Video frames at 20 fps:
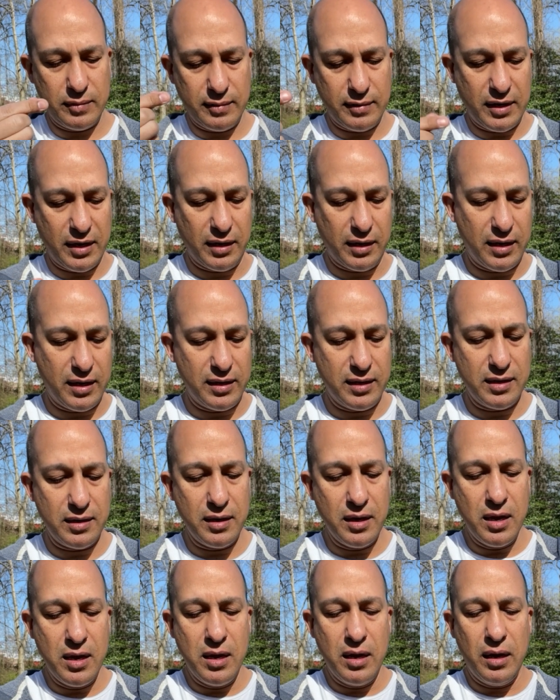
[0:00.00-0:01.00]
thing in it.
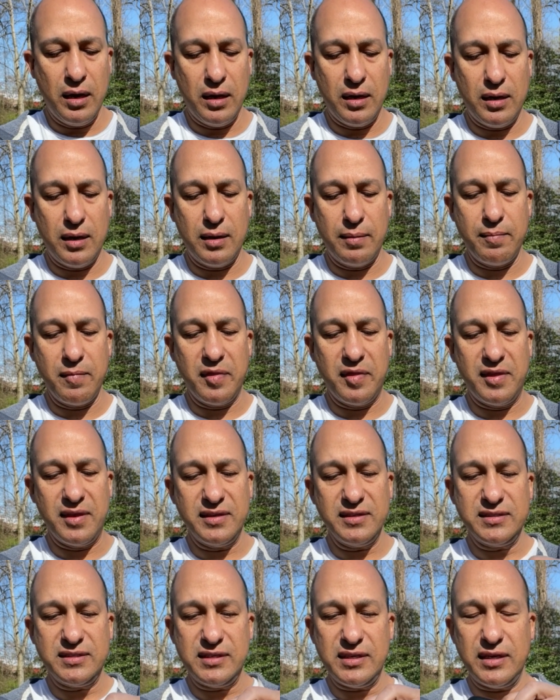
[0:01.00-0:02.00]

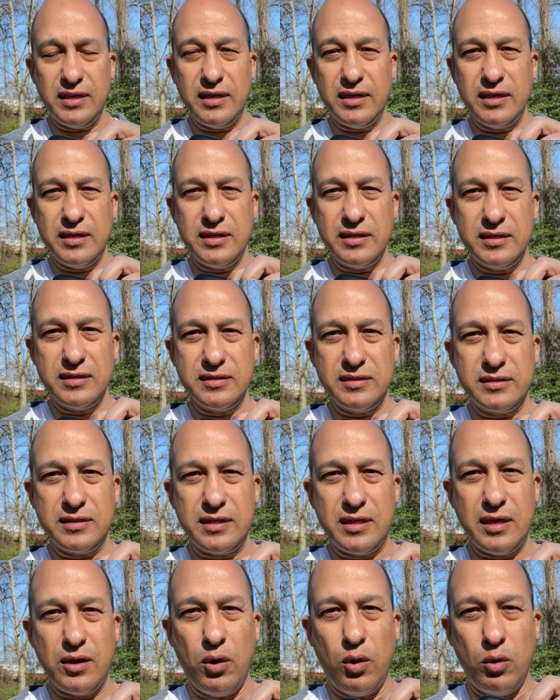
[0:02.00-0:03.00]
This is
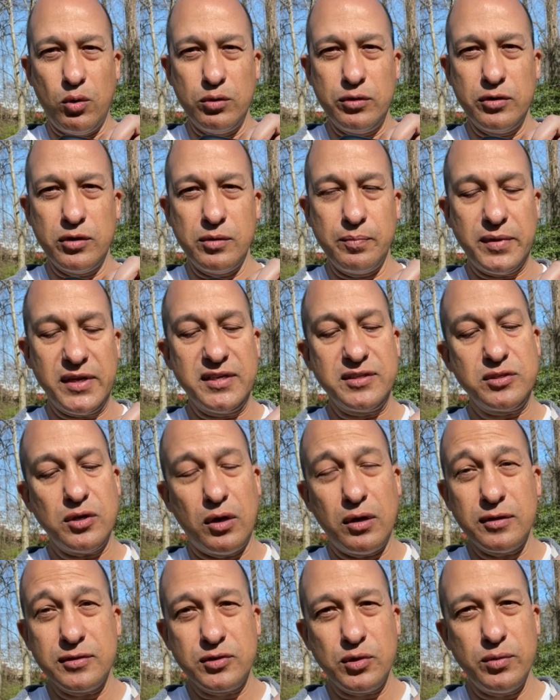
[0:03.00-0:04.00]
the holder, but it's
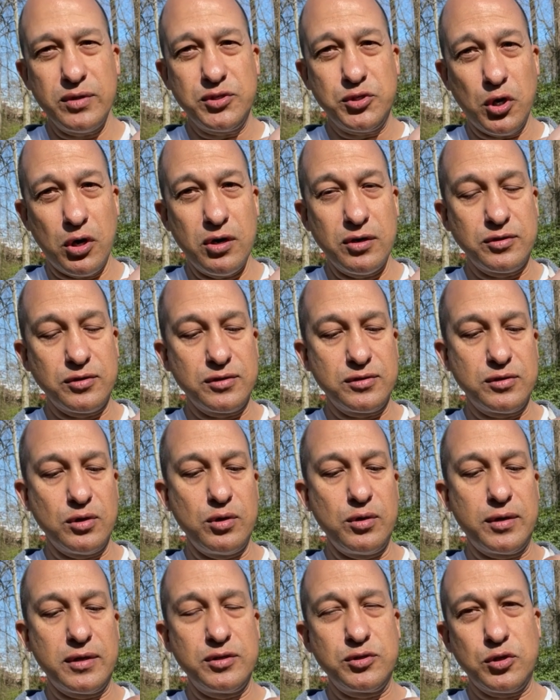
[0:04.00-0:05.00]
also a charger, so
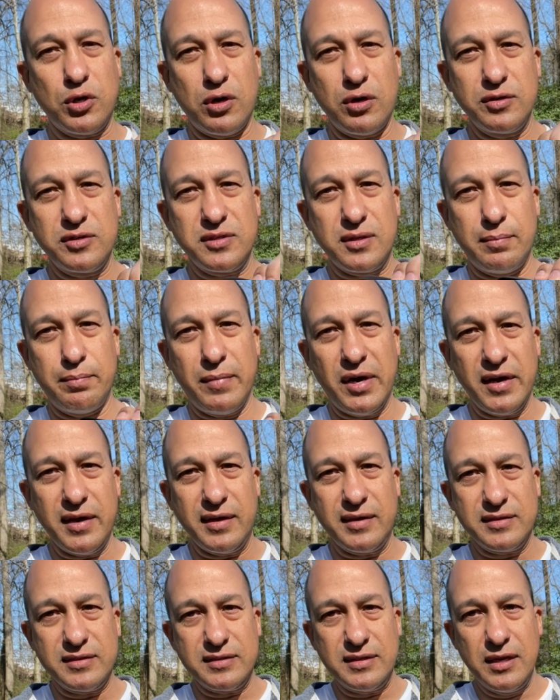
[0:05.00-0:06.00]
you can charge the
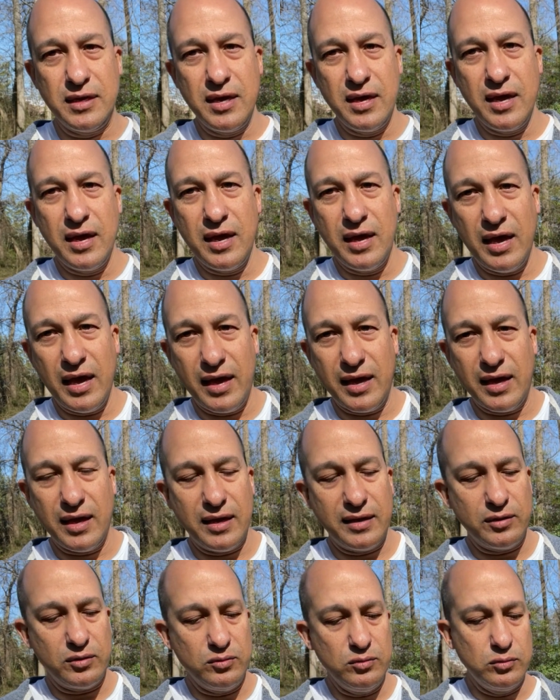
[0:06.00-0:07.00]
mics.
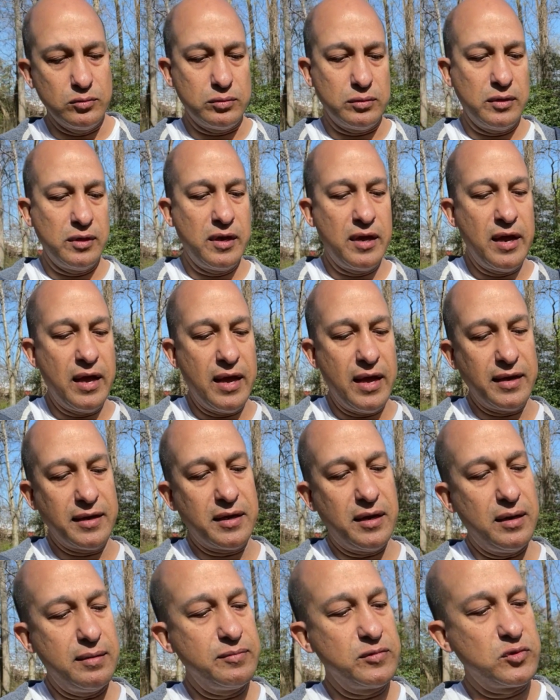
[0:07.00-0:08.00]
And it
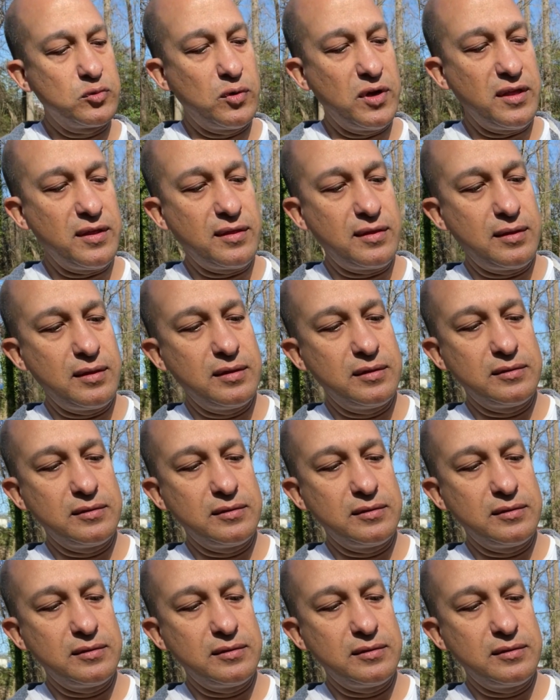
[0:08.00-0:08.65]
comes with